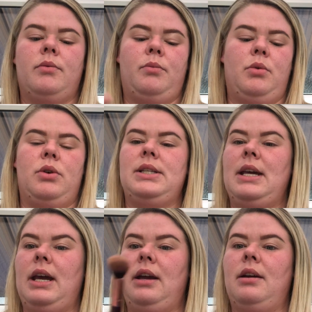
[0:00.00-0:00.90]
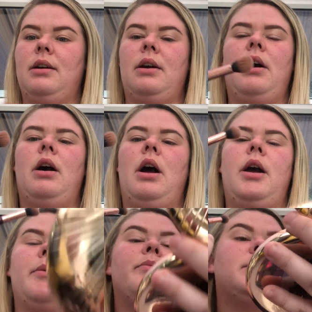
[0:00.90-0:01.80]
We'll see.
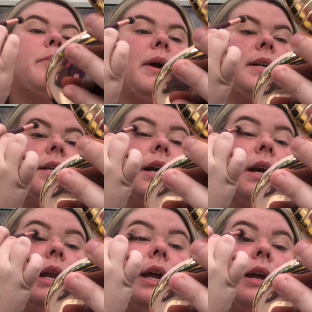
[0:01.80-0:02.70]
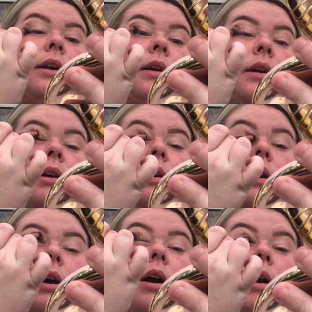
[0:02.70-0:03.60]
So basically,
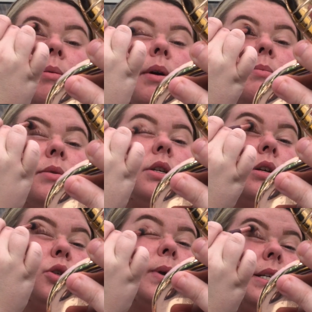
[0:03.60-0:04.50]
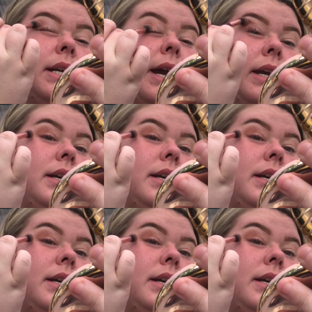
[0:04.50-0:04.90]
I'm 28